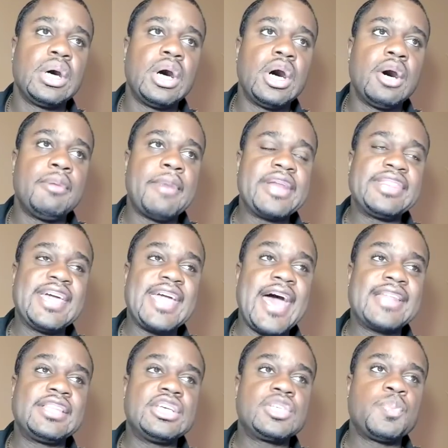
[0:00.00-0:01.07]
I think
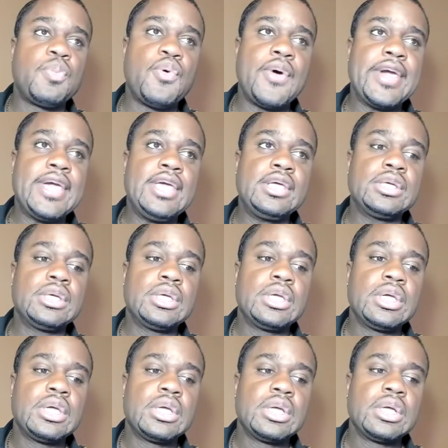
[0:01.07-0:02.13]
at this point,
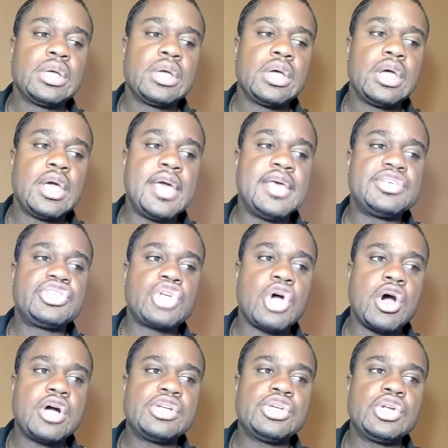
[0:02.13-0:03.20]
it's
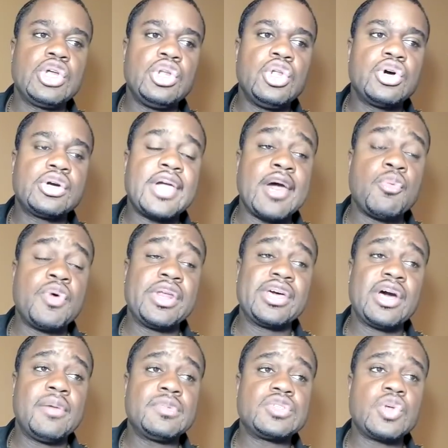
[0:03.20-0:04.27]
starting to look at when it
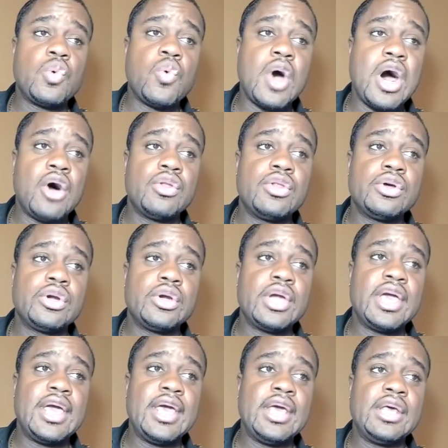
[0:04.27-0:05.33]
comes to Wilder
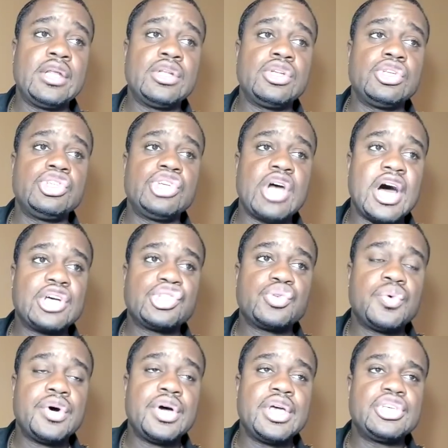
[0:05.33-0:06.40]
and
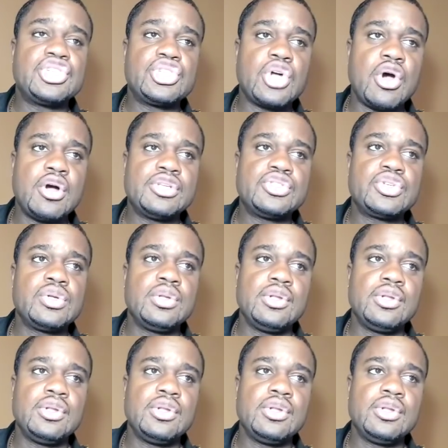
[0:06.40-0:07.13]
Joshua, it's starting to